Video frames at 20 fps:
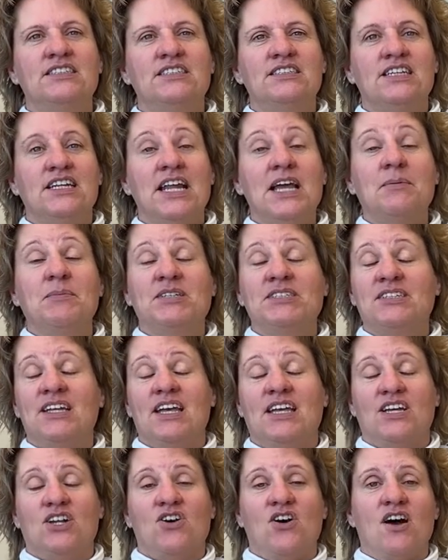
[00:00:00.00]
the name has
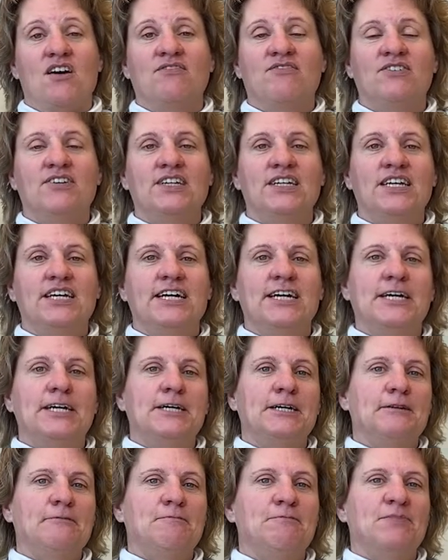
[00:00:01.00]
taken off,
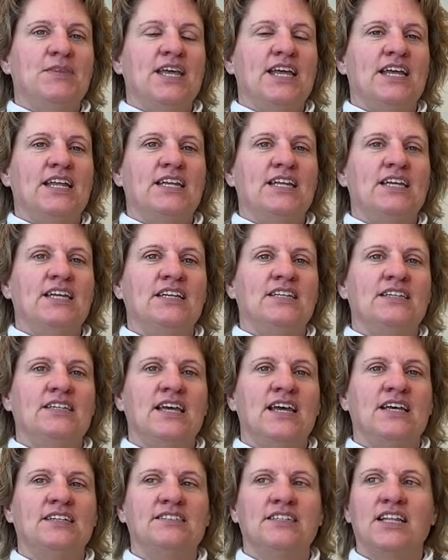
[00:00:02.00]
and it
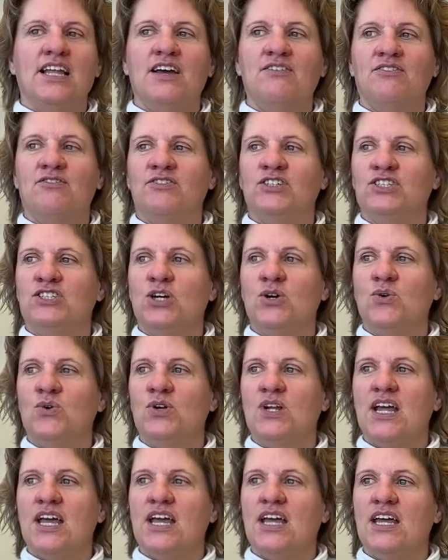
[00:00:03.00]
has a life of its
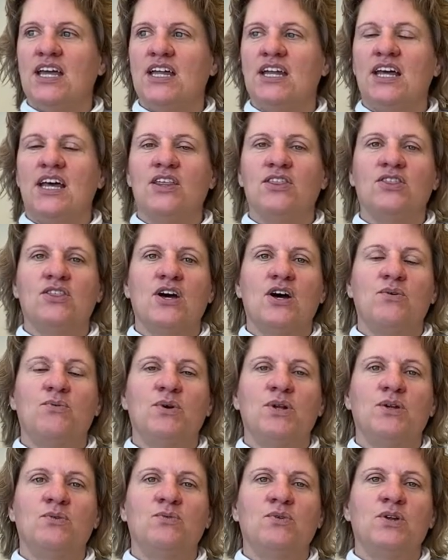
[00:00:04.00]
own. And I thought
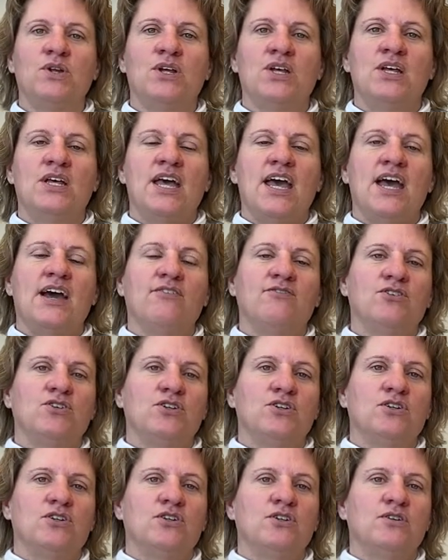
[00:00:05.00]

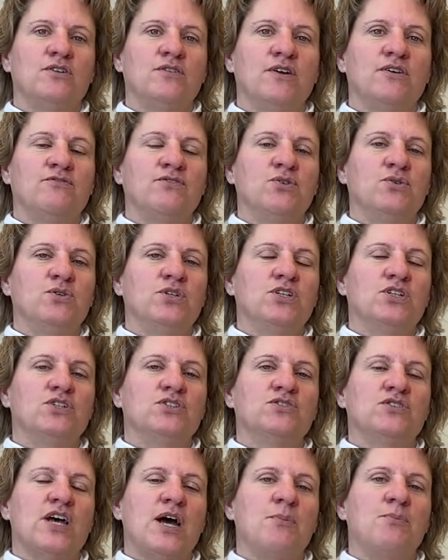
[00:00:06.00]
after a few
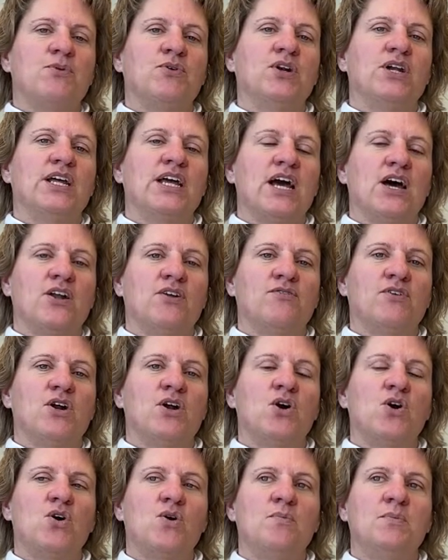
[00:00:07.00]
years operating out of our
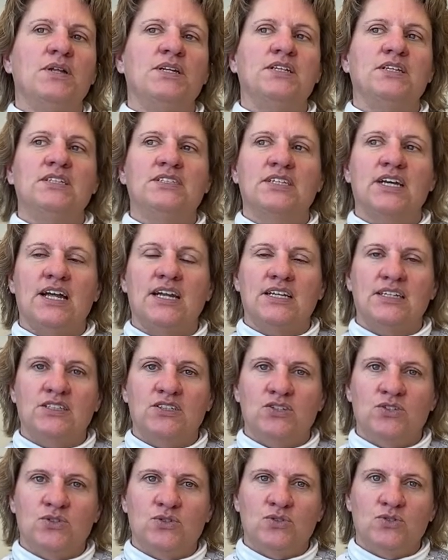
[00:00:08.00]
home and deciding
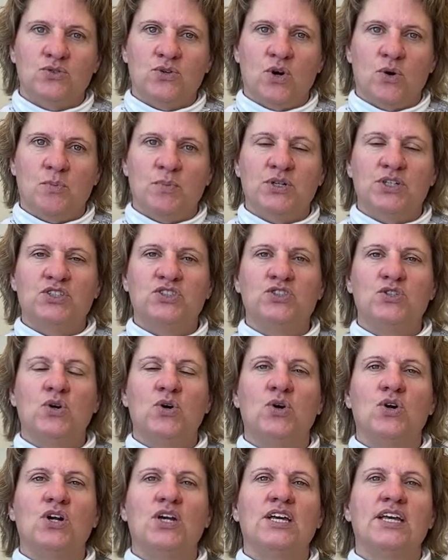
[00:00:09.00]
to open a
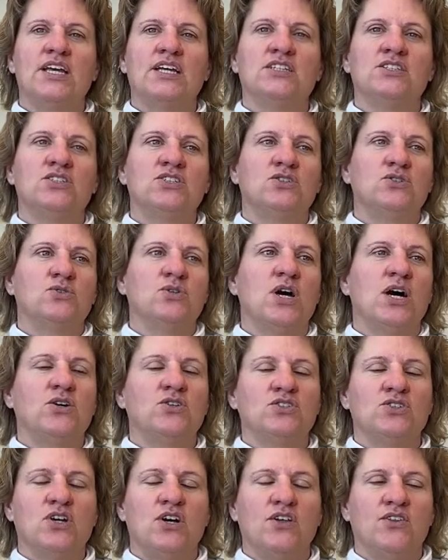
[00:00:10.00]
store again to
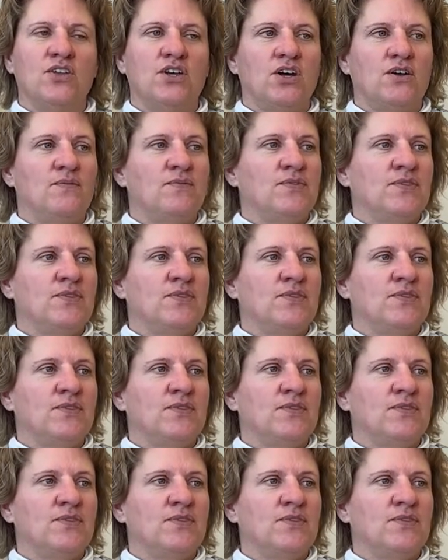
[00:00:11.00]
house all the